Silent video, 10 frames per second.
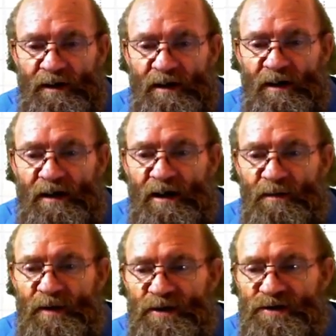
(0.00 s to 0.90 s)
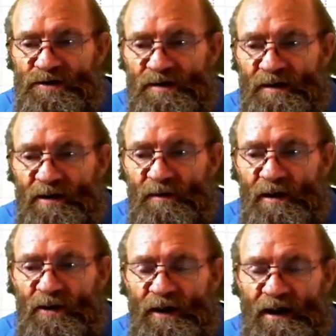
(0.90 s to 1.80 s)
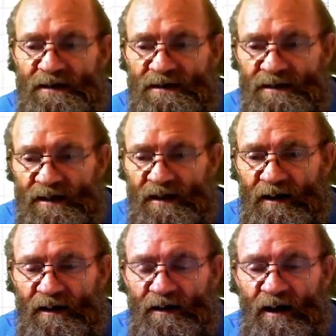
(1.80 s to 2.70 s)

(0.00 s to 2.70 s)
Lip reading: the image that we look at here.